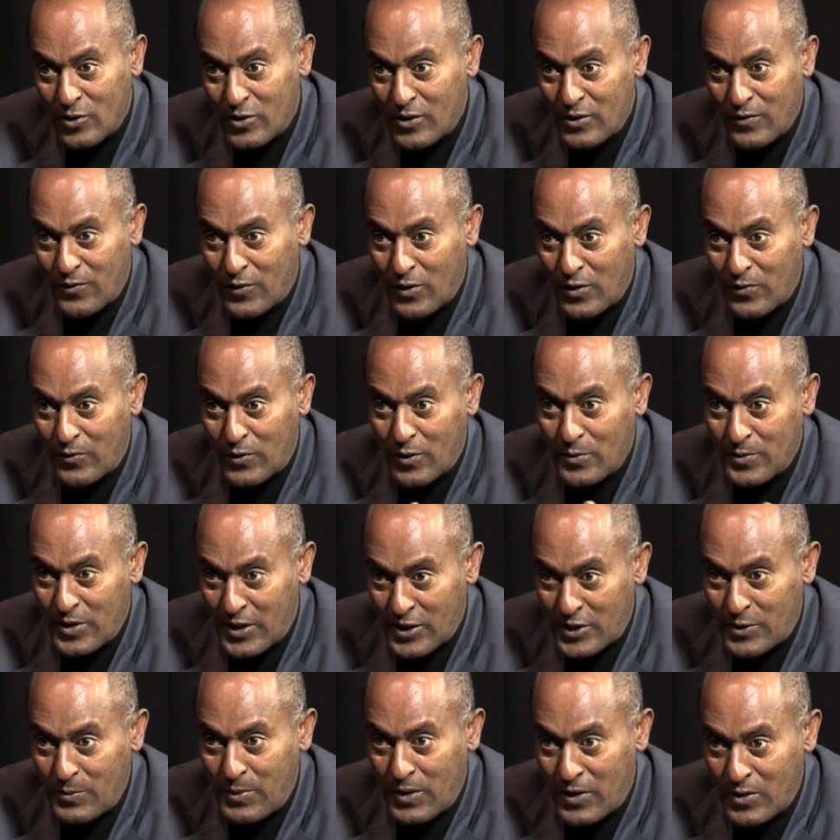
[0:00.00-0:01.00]
lot different from
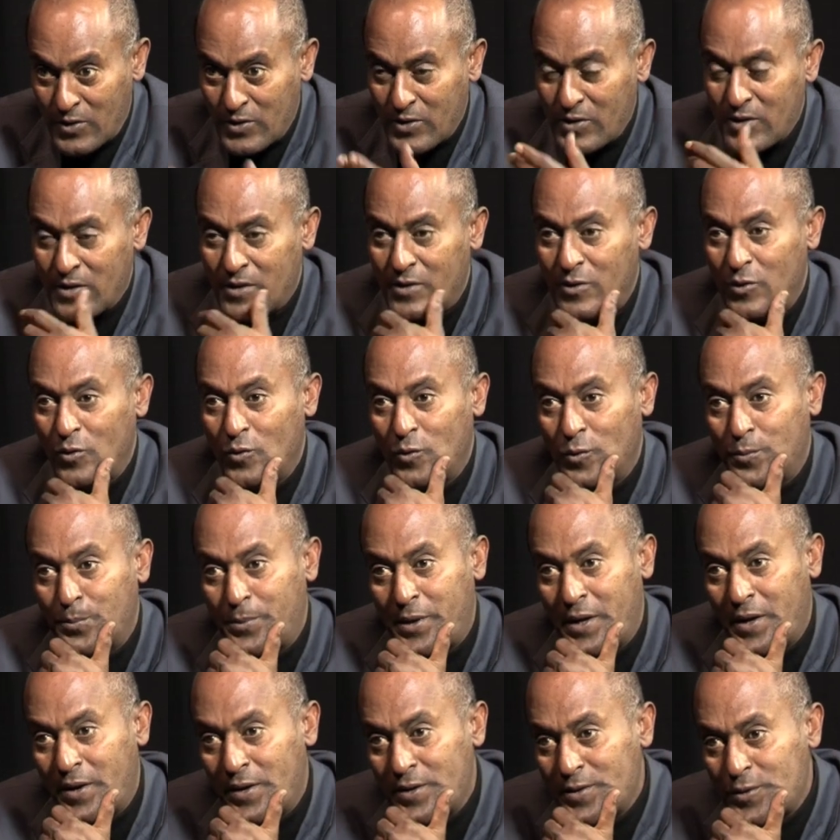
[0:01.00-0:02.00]
the experience that your
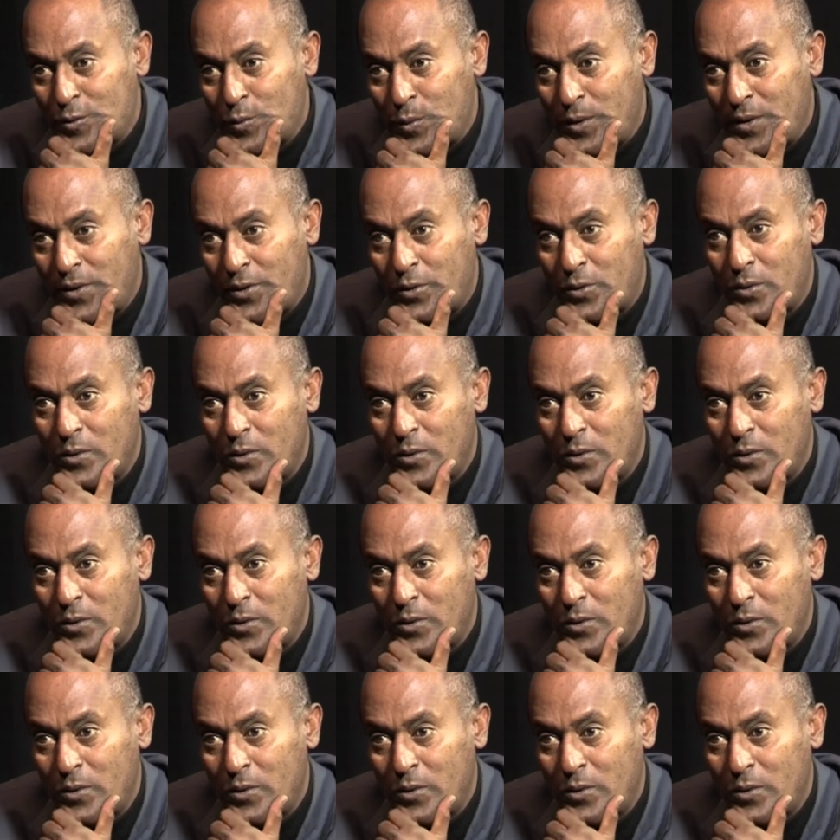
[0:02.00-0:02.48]
parents went